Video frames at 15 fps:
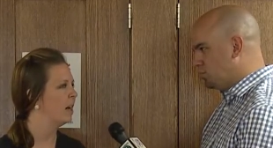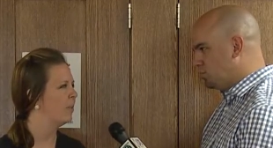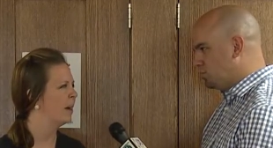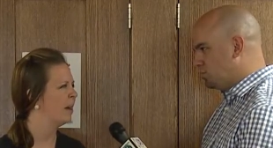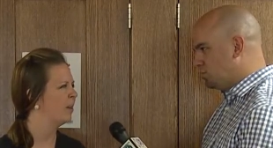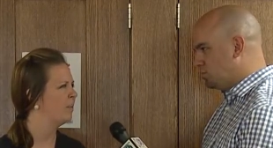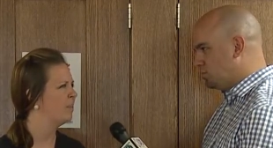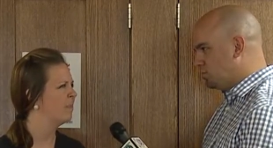
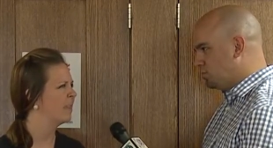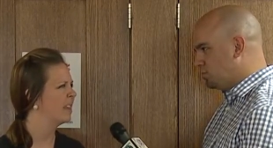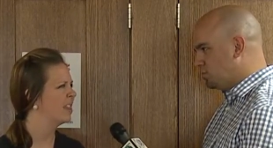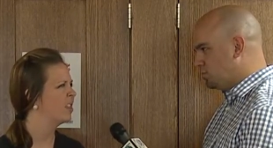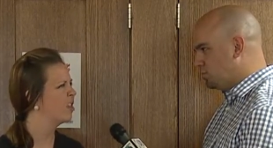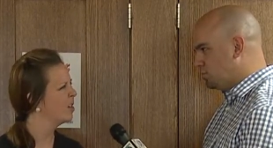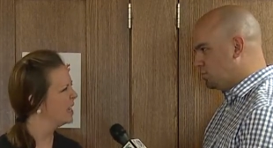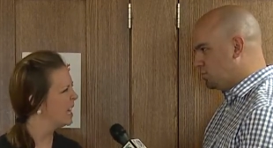Speaker 1: about
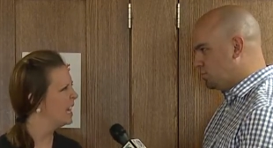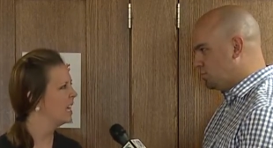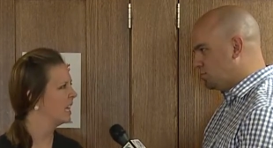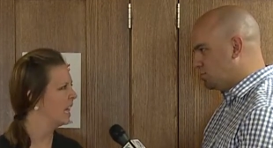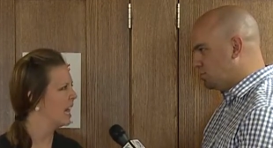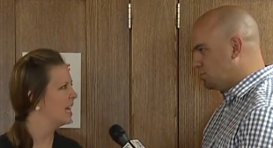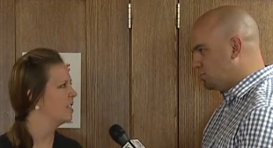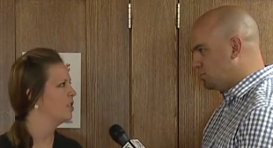38
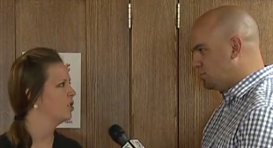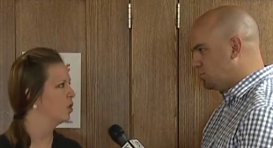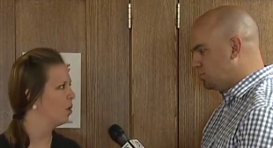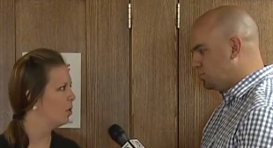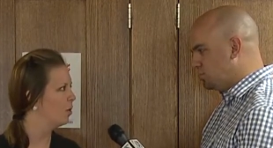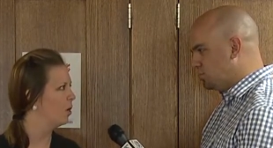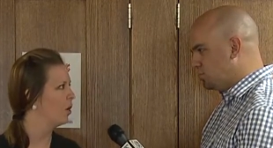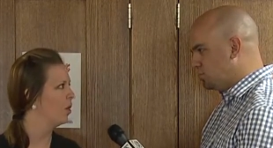clients
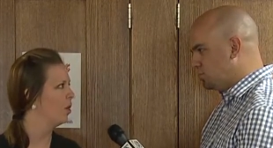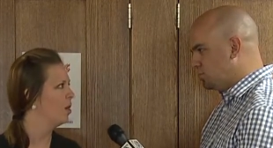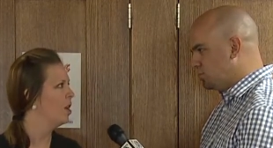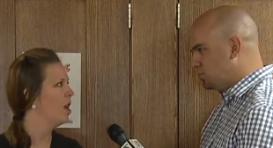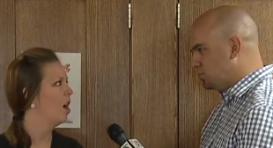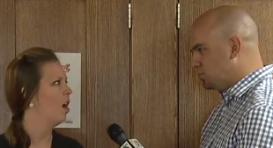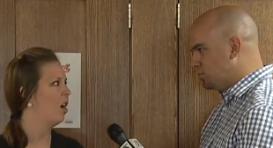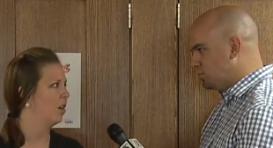total,
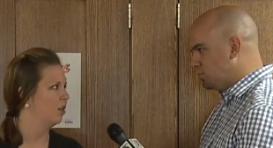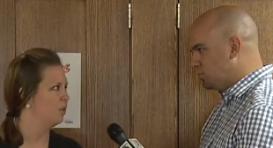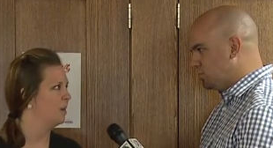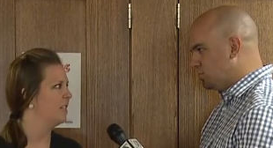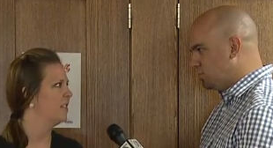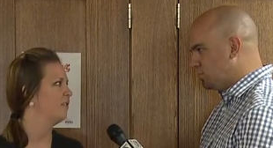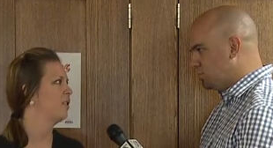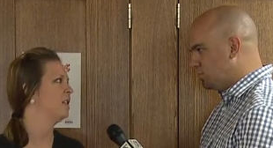all doing
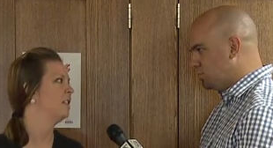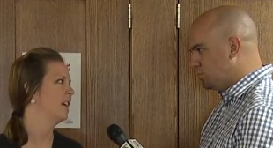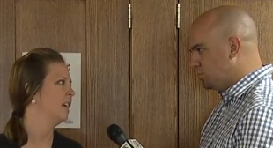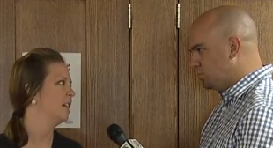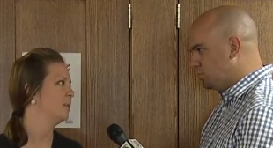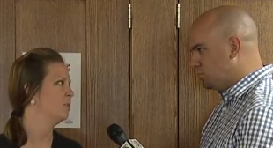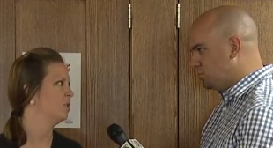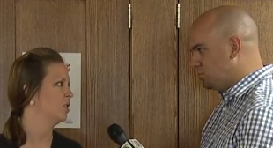different
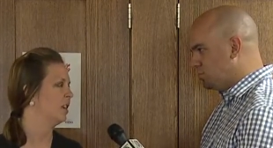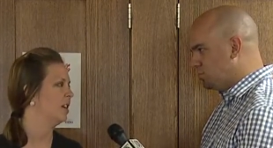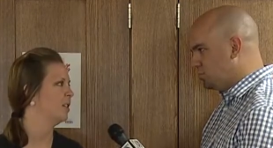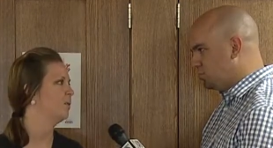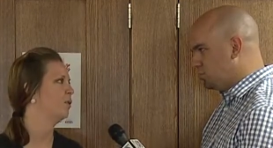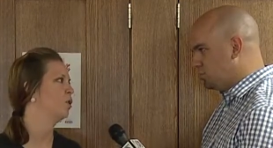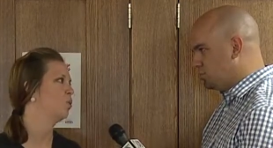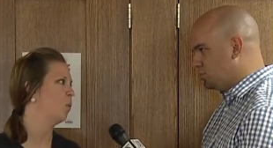days, which allows
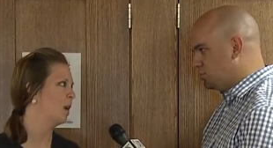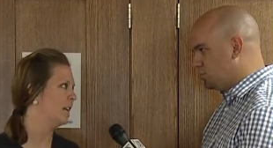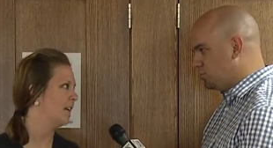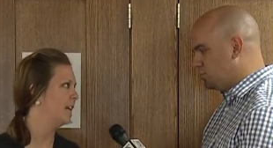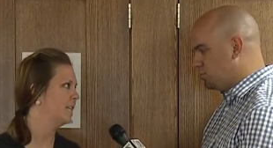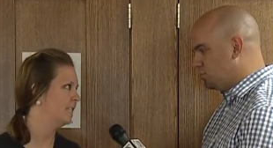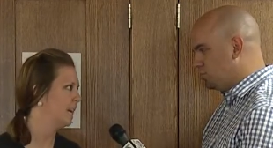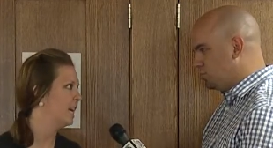for 20
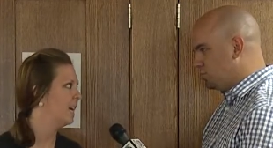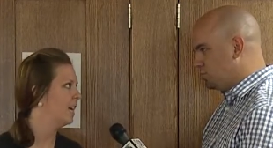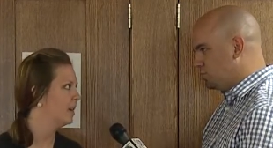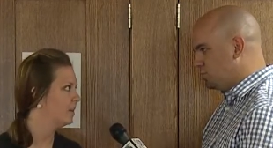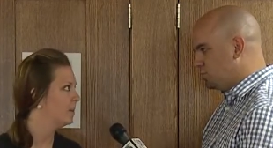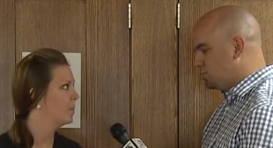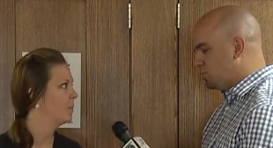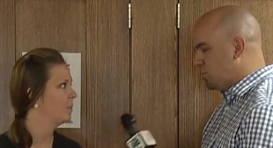a day.
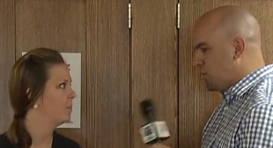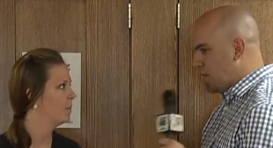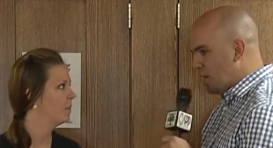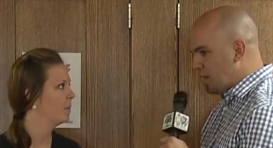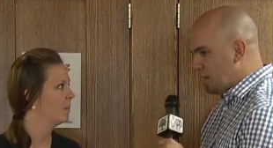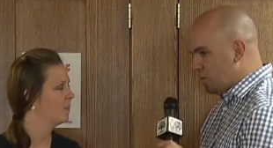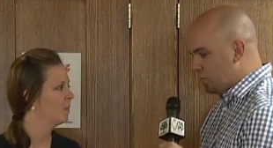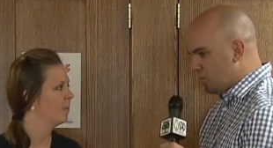
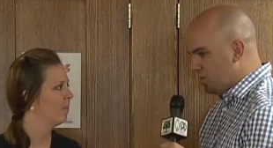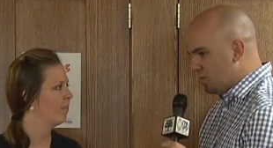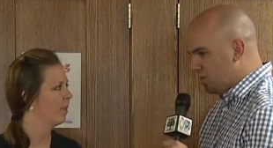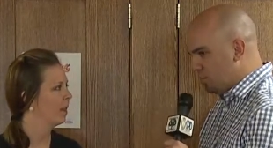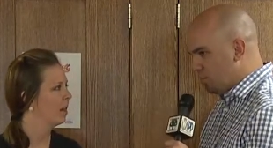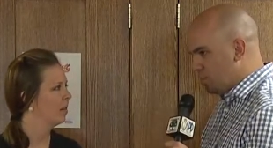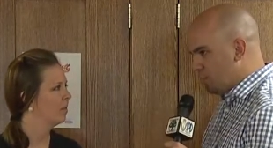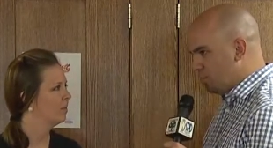
Speaker 2: Now, is the
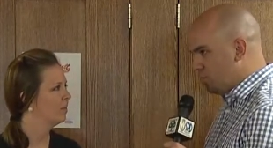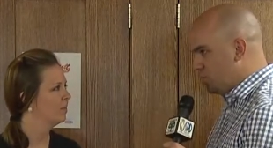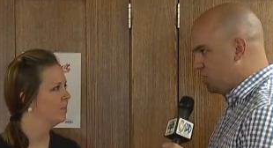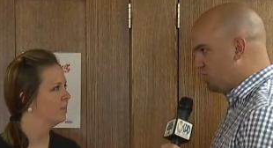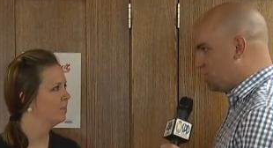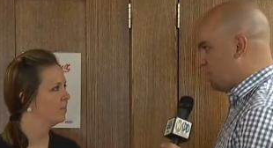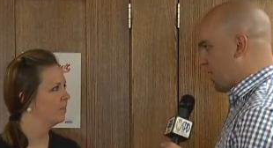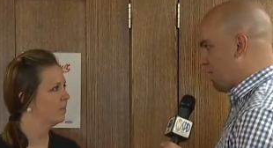program
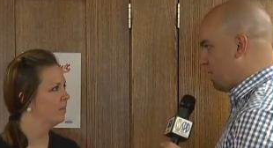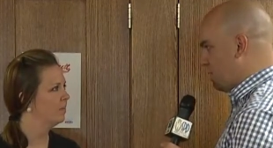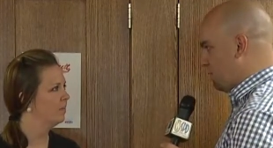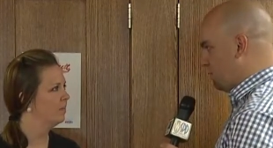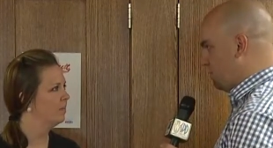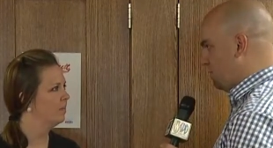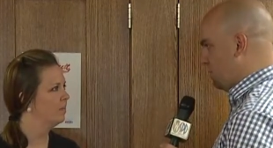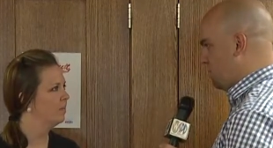just out
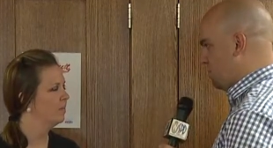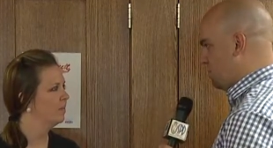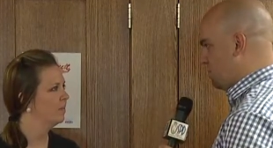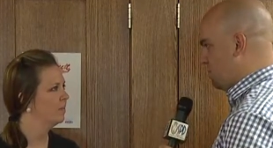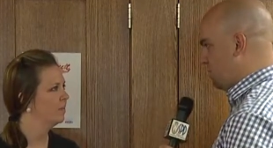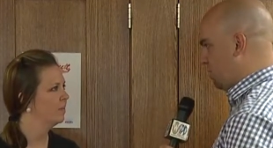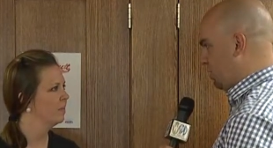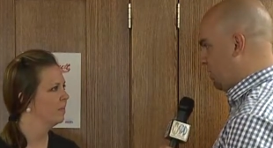of this
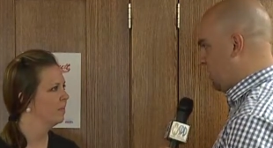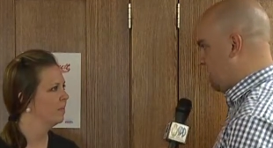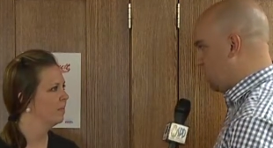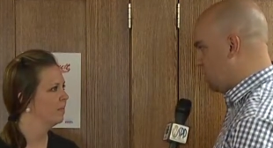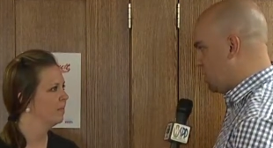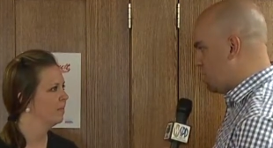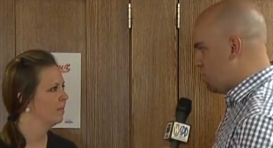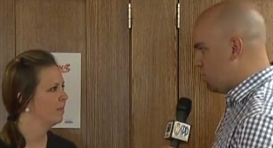building
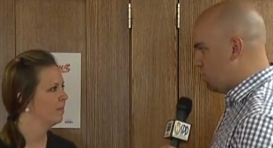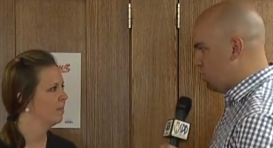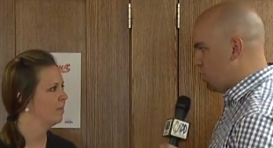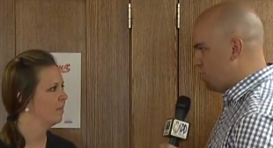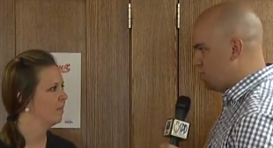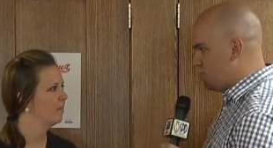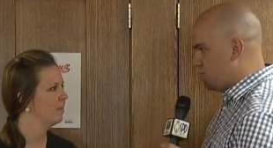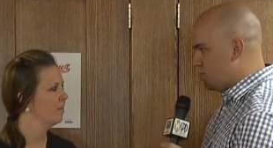here, or do you
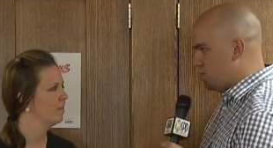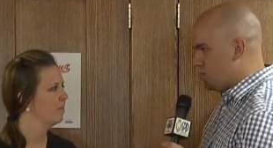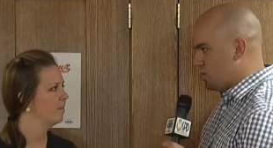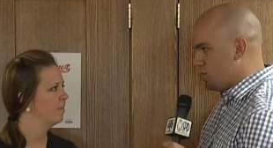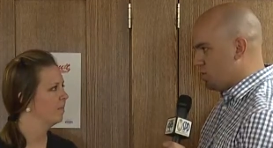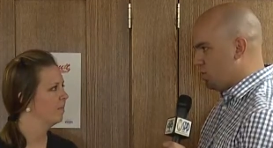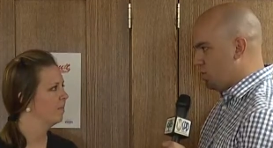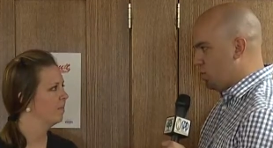guys
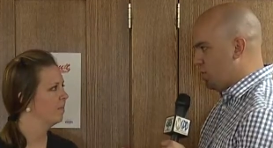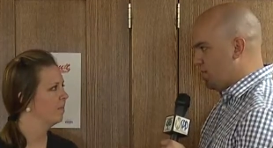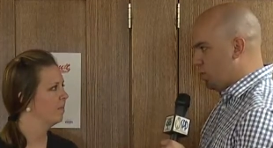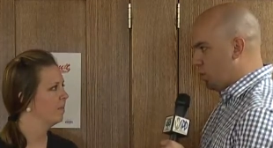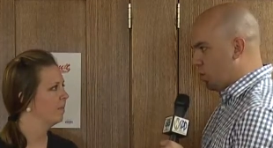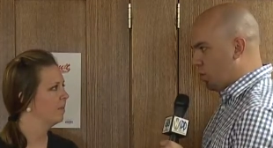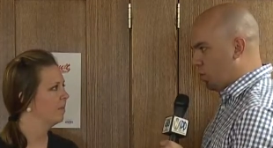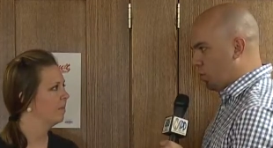you guys
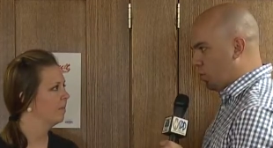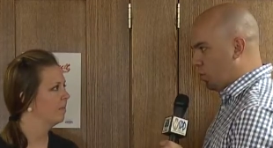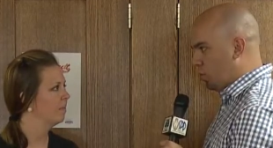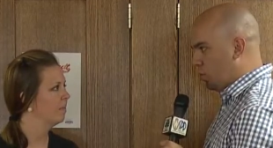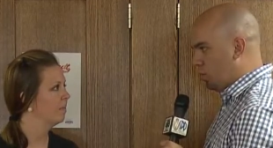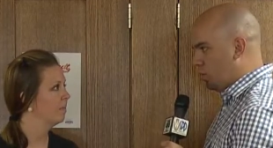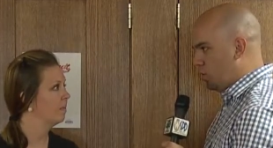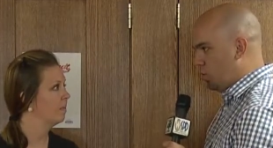go
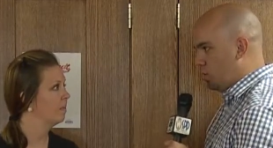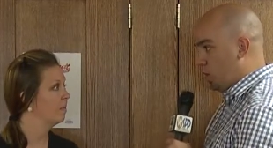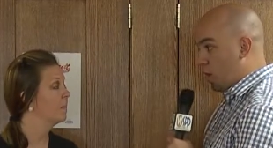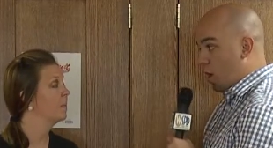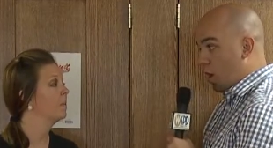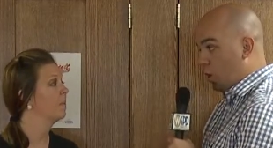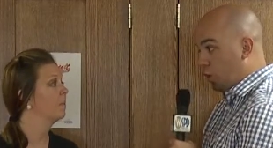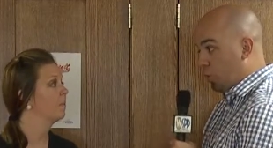all,
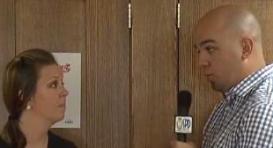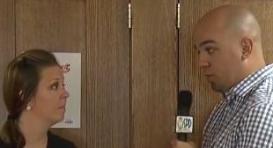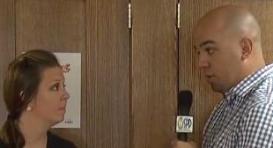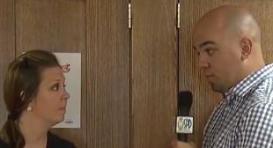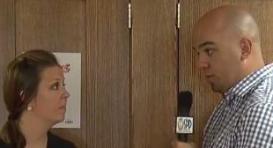all over the